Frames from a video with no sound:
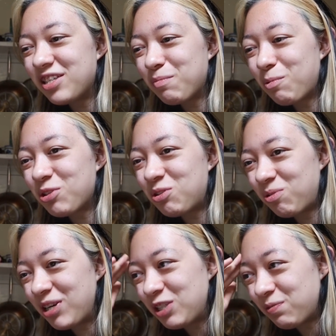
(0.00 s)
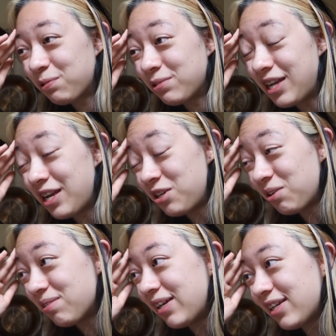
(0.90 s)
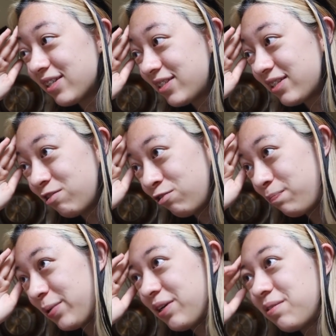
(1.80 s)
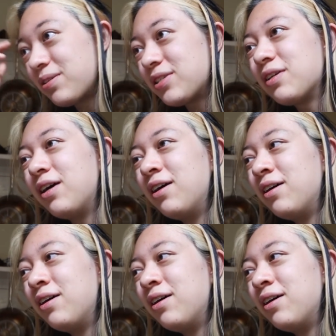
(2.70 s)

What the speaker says: is more stressful than uni itself because